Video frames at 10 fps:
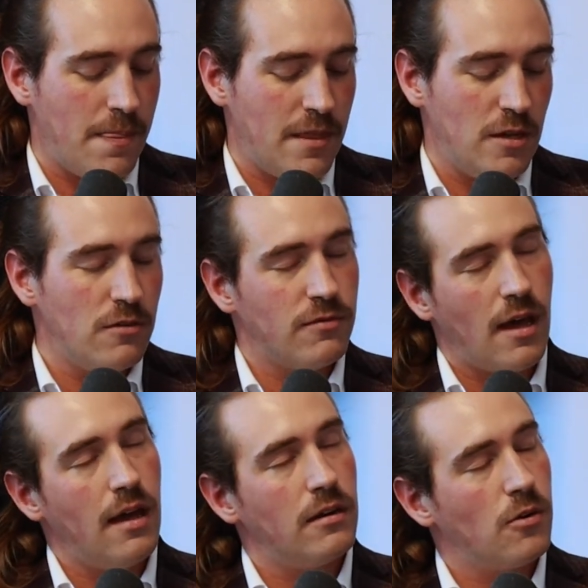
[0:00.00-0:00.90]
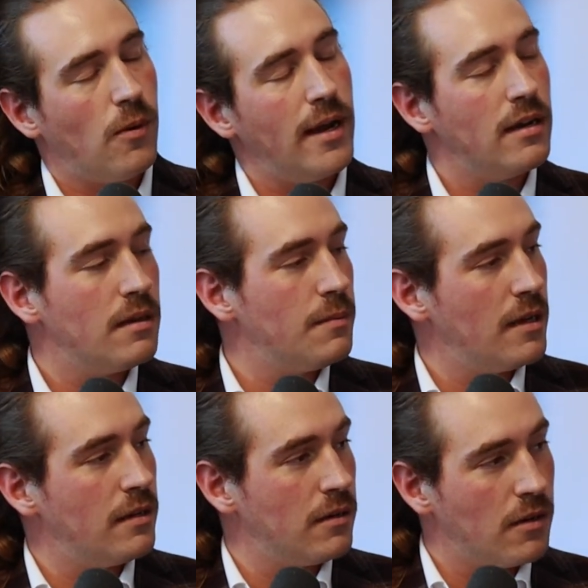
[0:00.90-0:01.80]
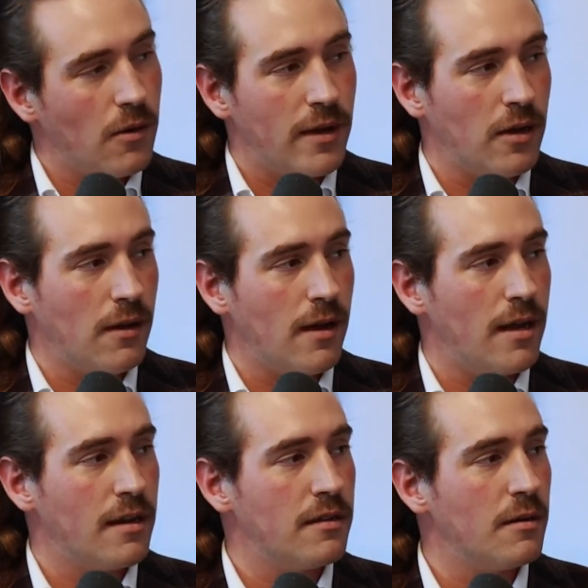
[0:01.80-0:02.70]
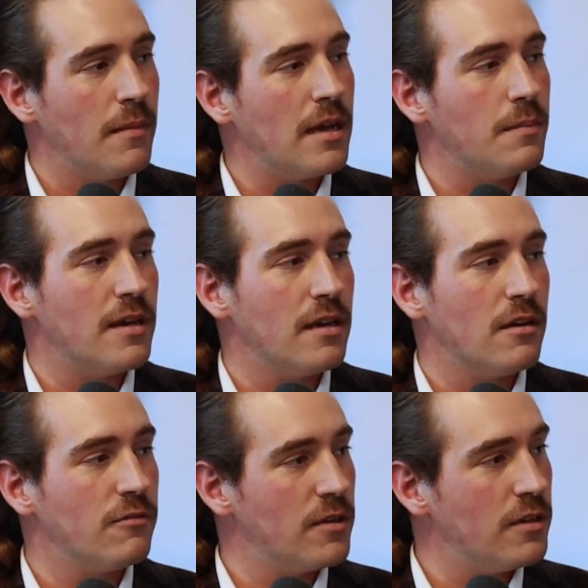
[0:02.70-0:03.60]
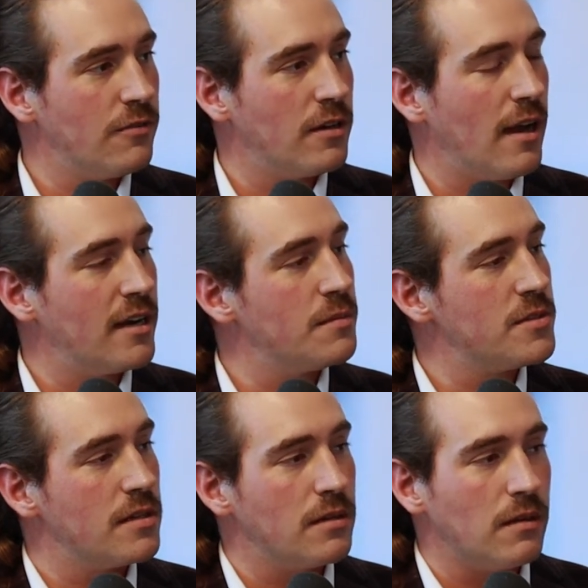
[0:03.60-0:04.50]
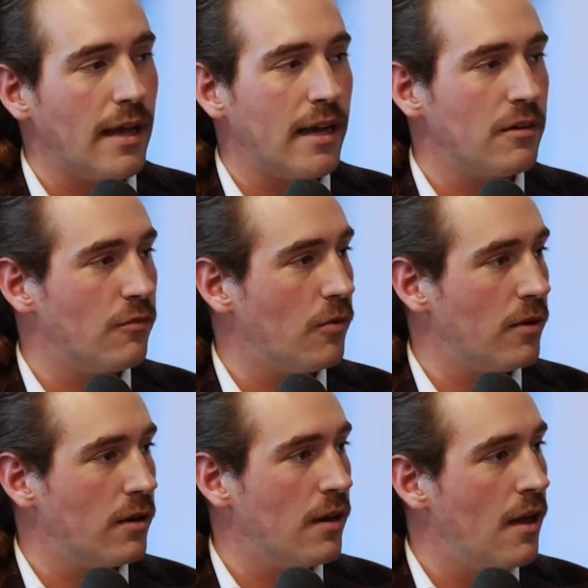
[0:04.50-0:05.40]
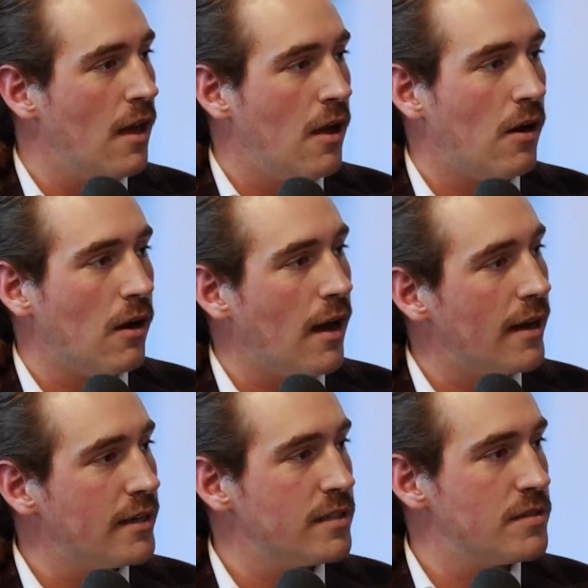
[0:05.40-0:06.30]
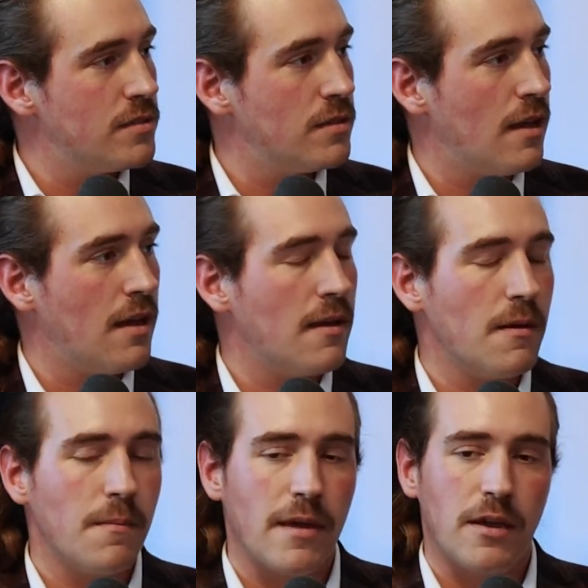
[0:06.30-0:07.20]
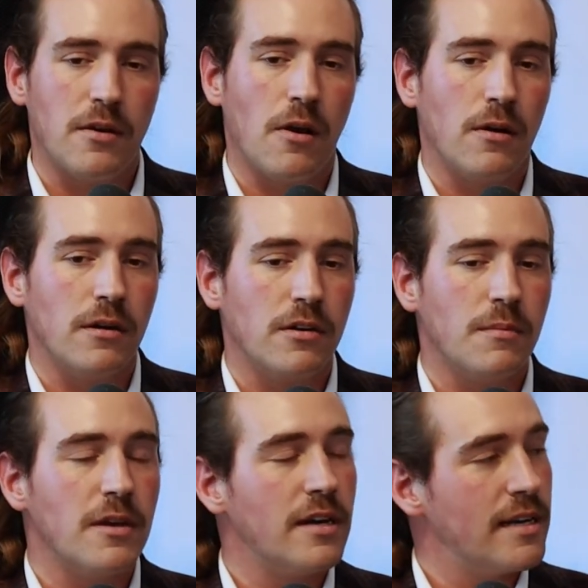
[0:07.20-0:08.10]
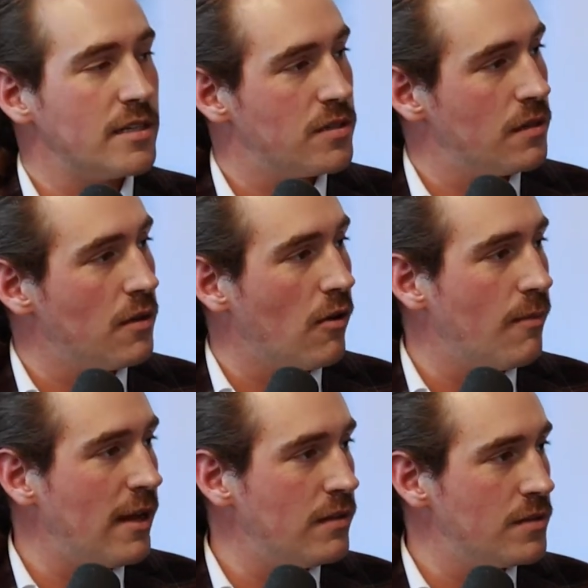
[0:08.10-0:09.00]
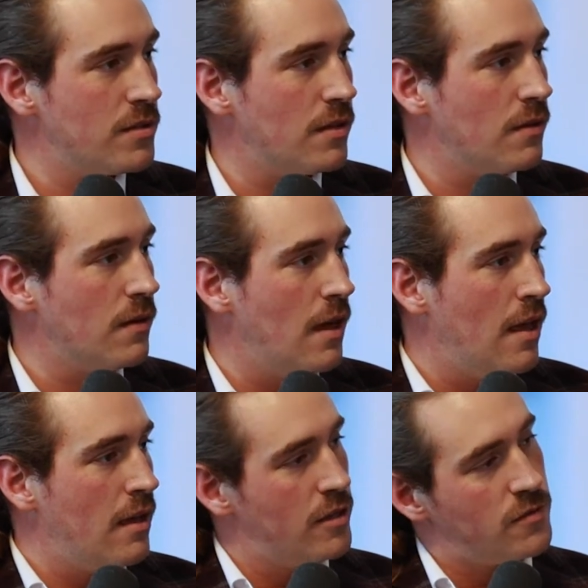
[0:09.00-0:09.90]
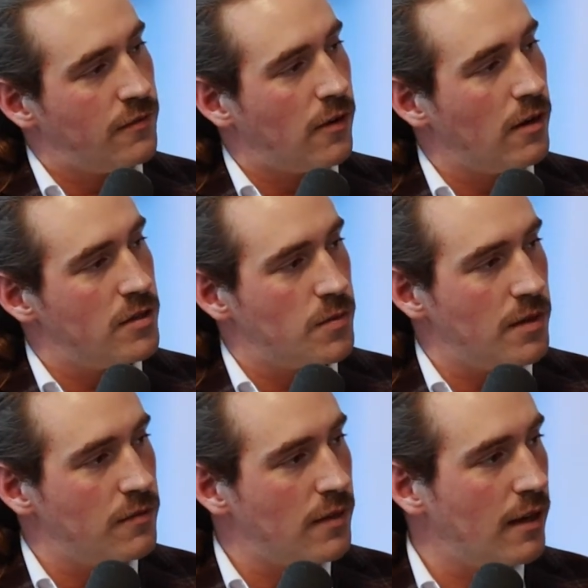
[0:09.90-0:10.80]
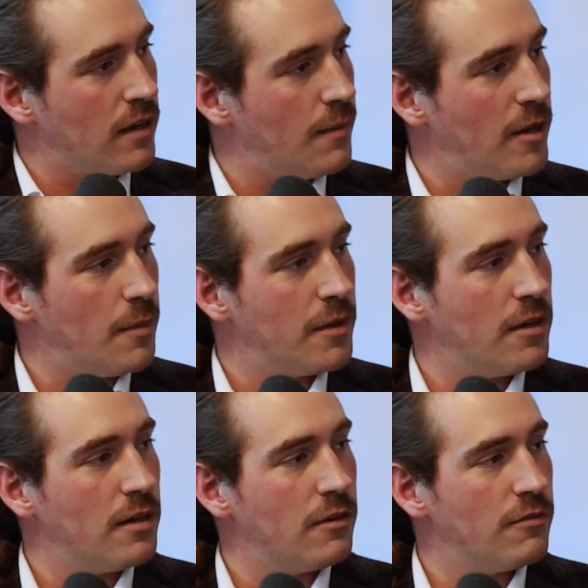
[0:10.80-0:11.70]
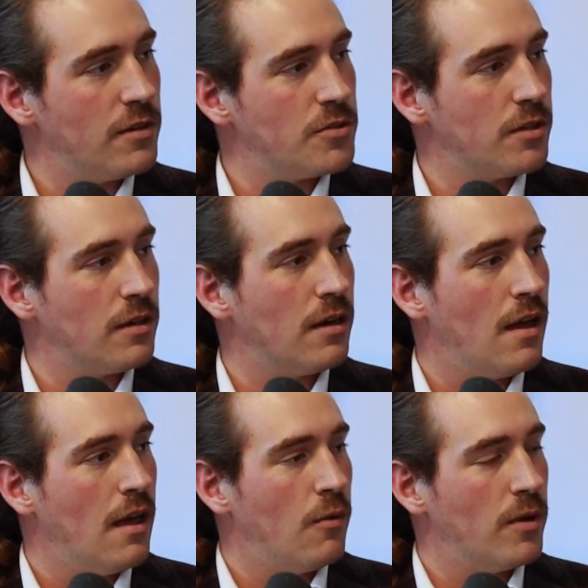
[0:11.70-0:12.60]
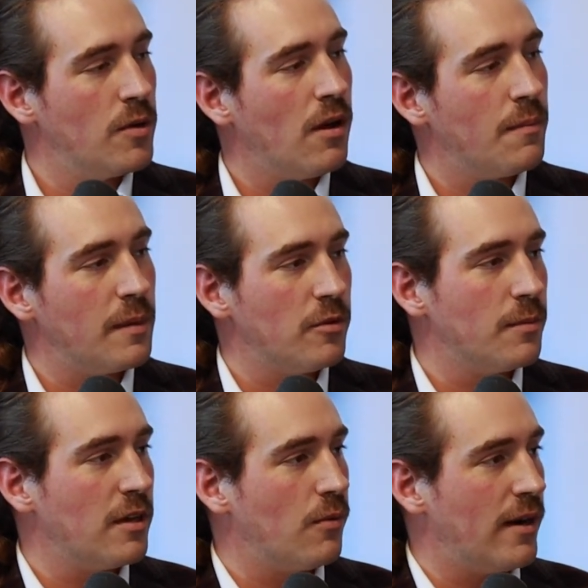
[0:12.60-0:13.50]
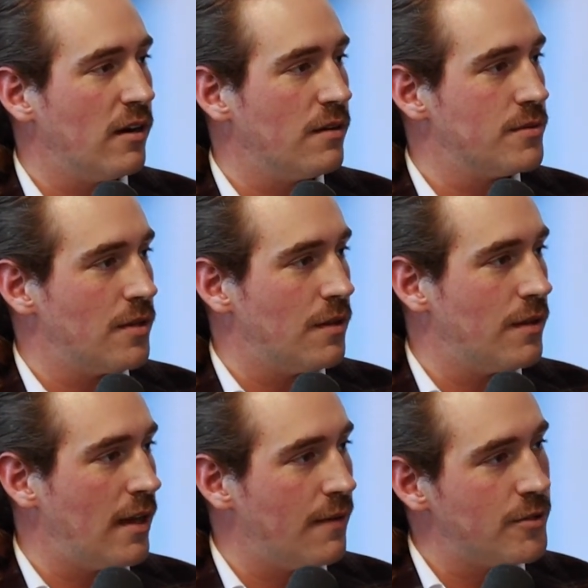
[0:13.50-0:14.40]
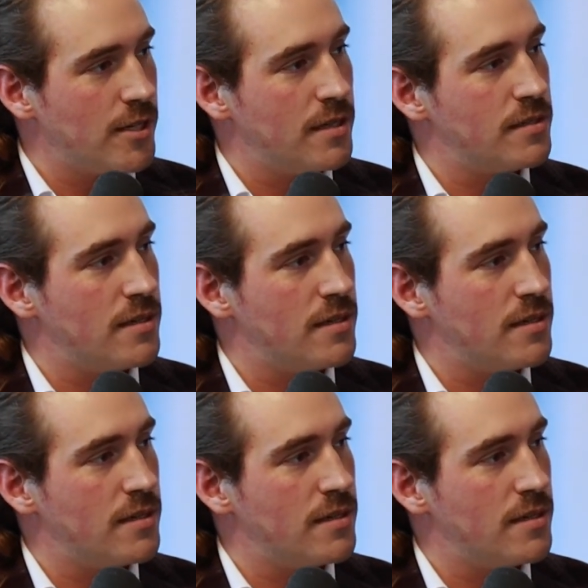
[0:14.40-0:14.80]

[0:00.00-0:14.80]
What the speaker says: You've got quite a bit going on, and there may be a few different items that you'd like for our audience and our community to know about. So as far as what you've got coming up in the near future, what do you want people to be aware of so that they have a chance to